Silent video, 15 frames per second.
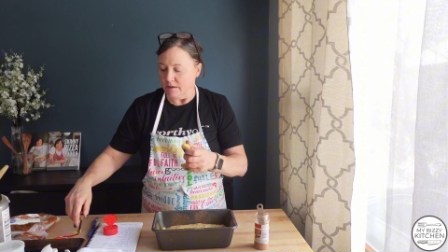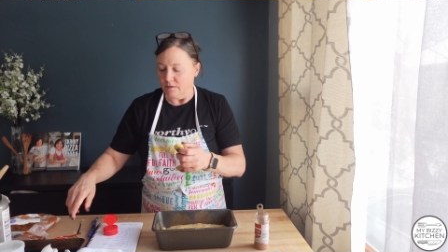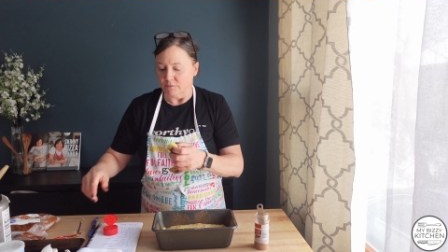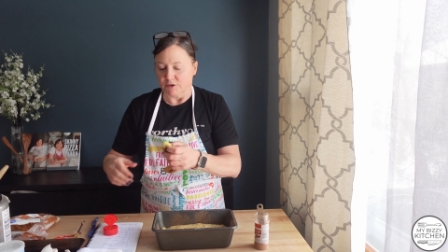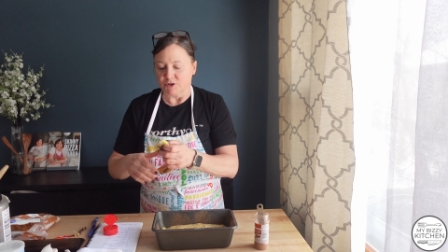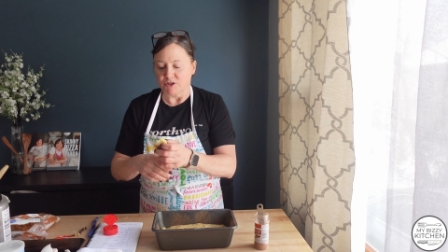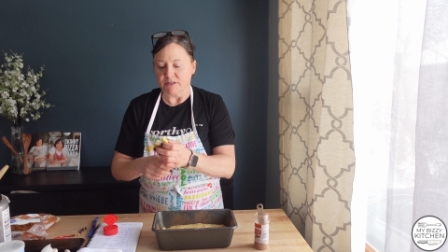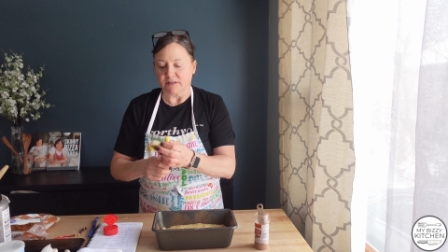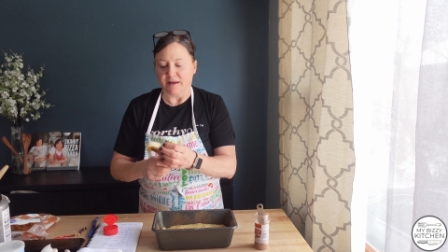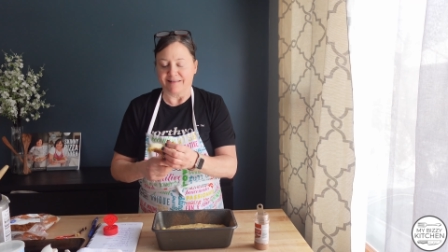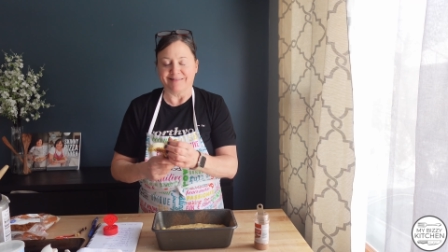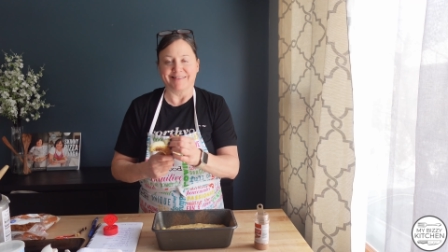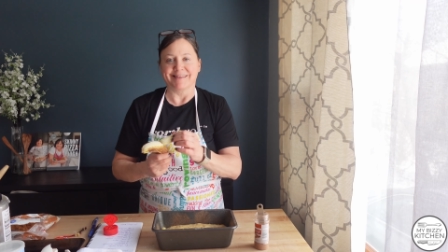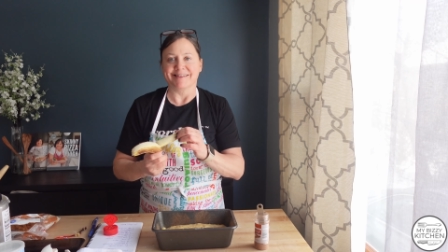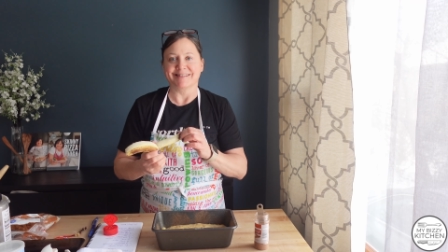We're just
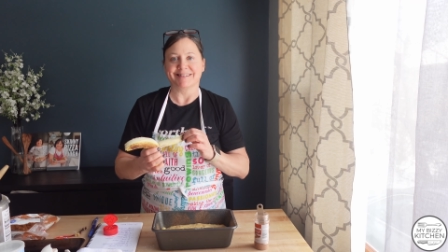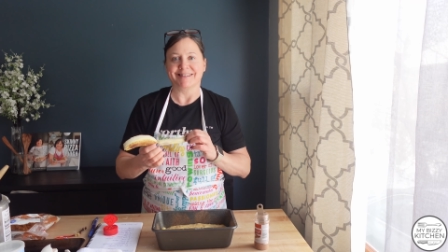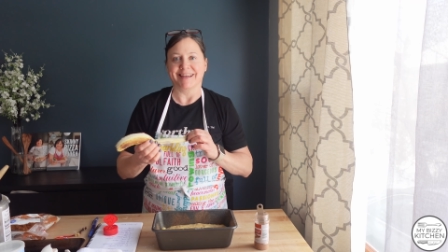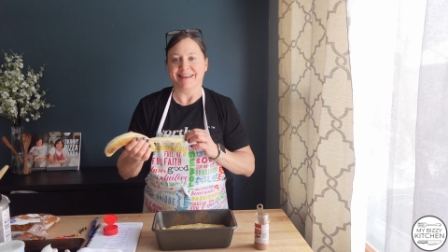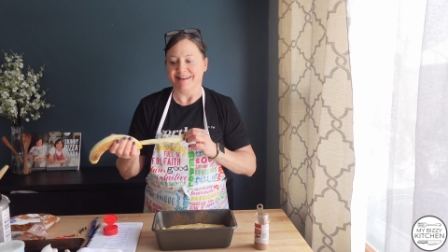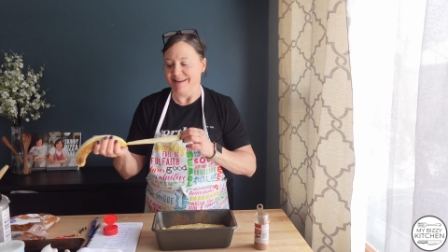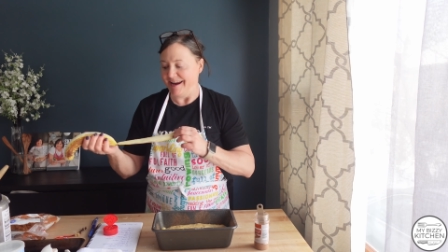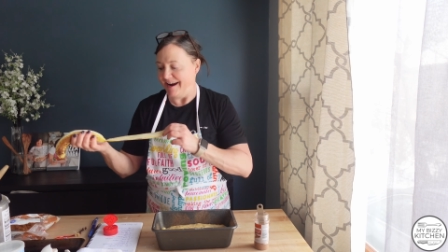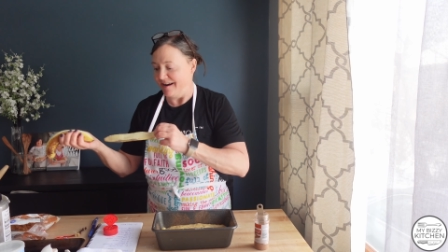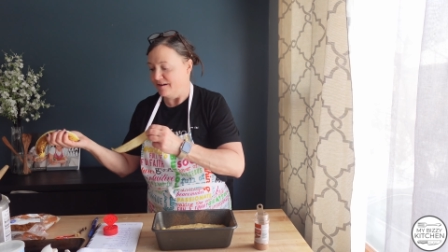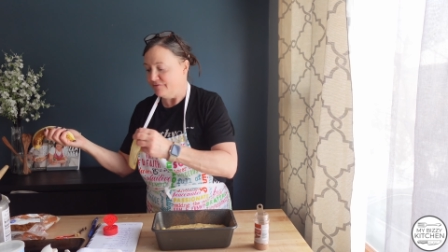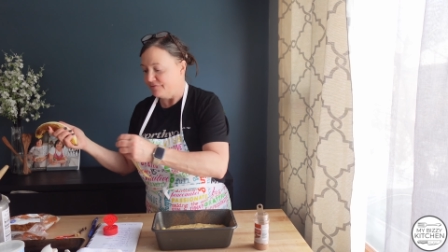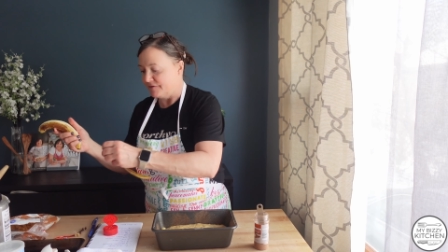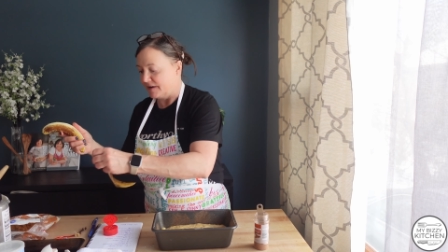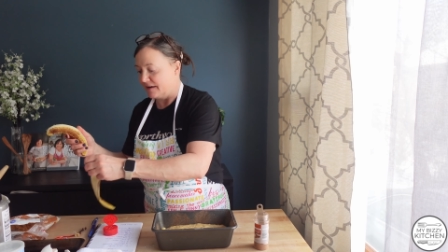cut this in
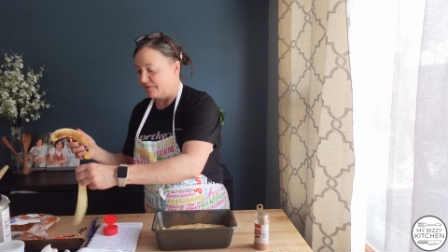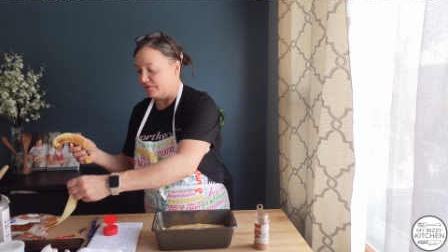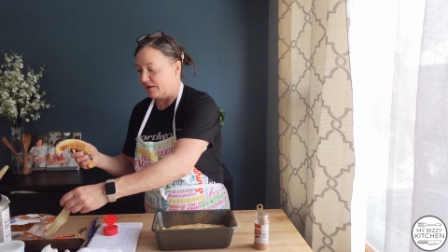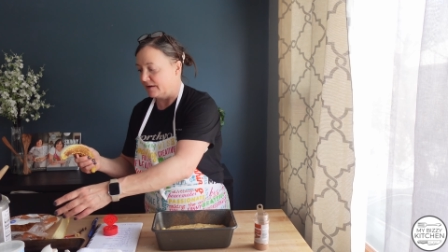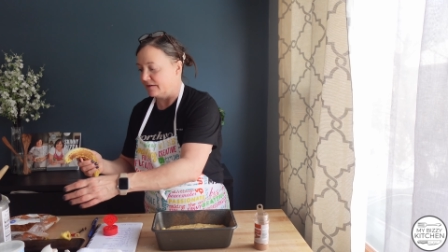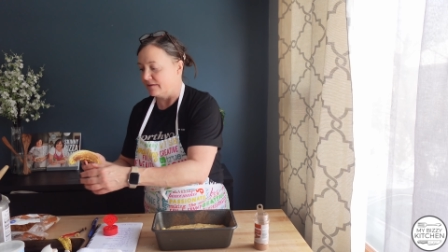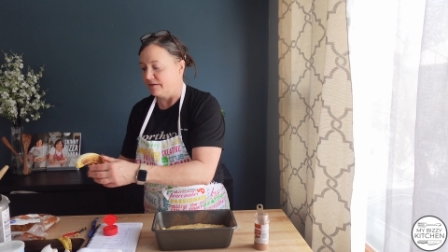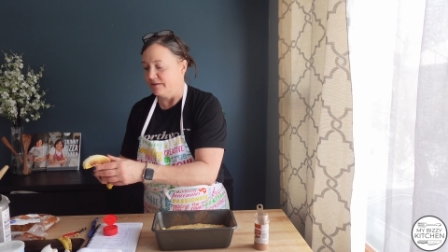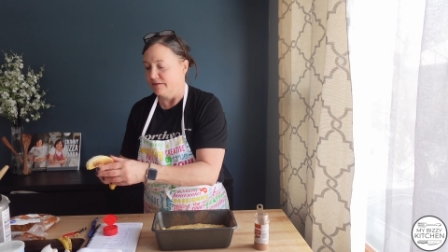half and then